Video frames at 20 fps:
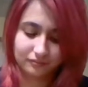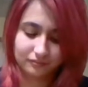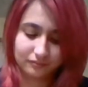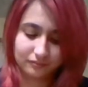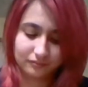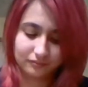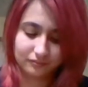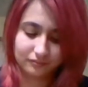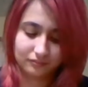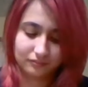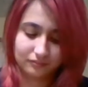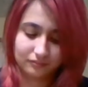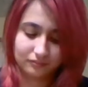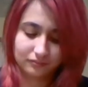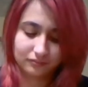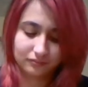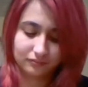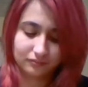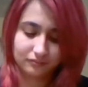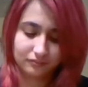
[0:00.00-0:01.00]

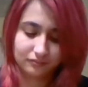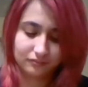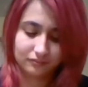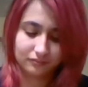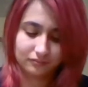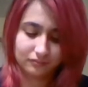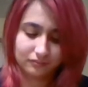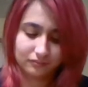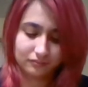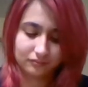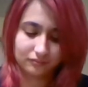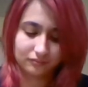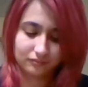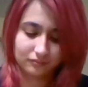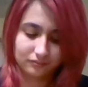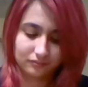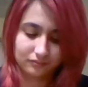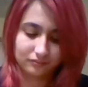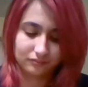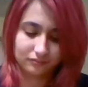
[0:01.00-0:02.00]

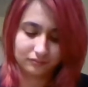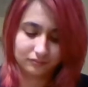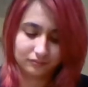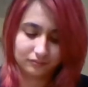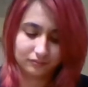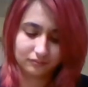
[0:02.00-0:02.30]
(silent)